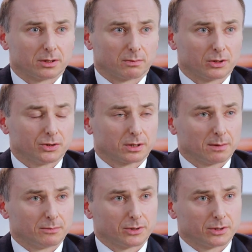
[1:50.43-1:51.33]
And once you
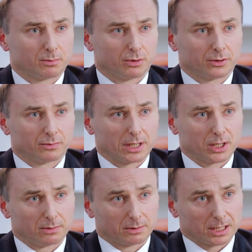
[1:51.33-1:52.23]
come to the point where
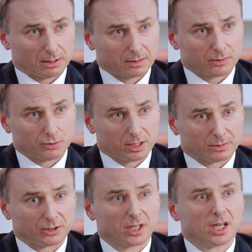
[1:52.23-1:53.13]
you're going for
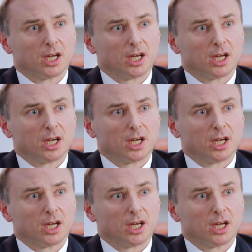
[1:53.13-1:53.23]
treatment,